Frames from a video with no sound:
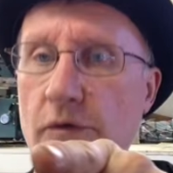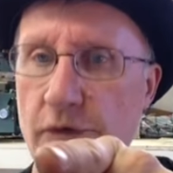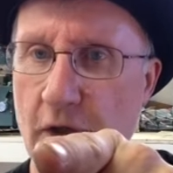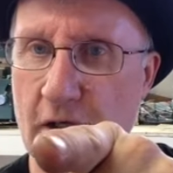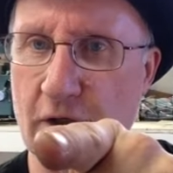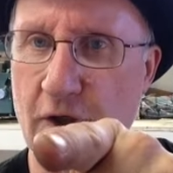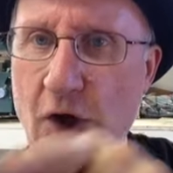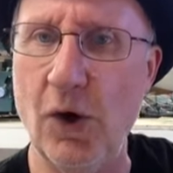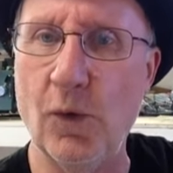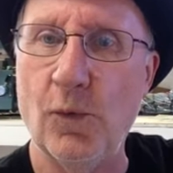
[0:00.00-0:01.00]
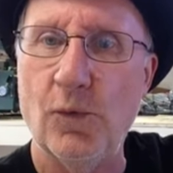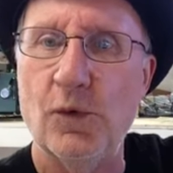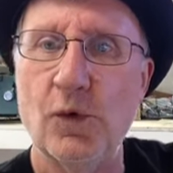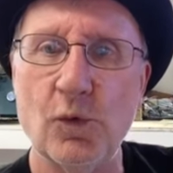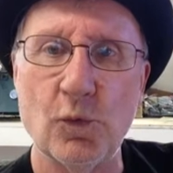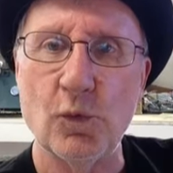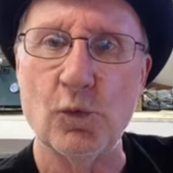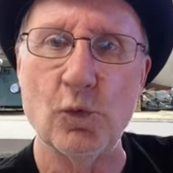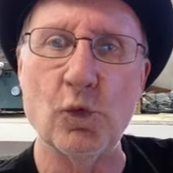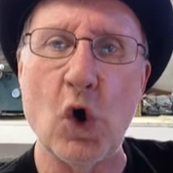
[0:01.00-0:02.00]
There you go.
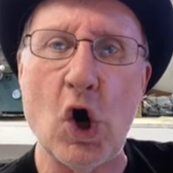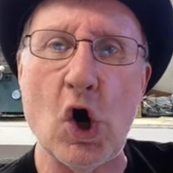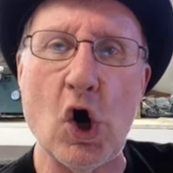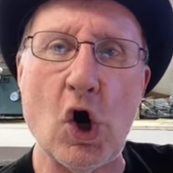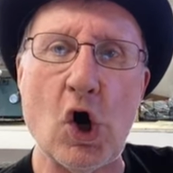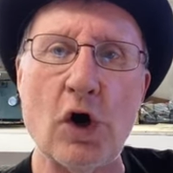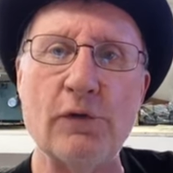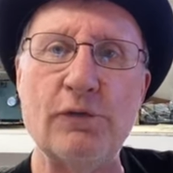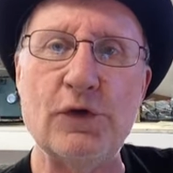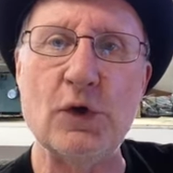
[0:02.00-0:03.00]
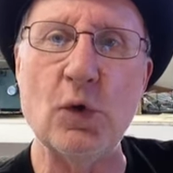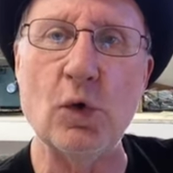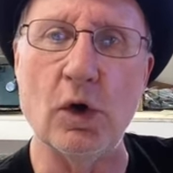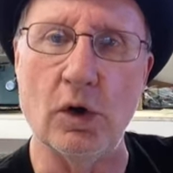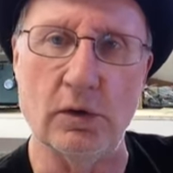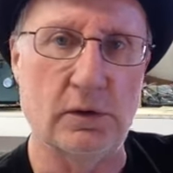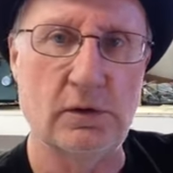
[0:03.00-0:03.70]
Wrong fuel.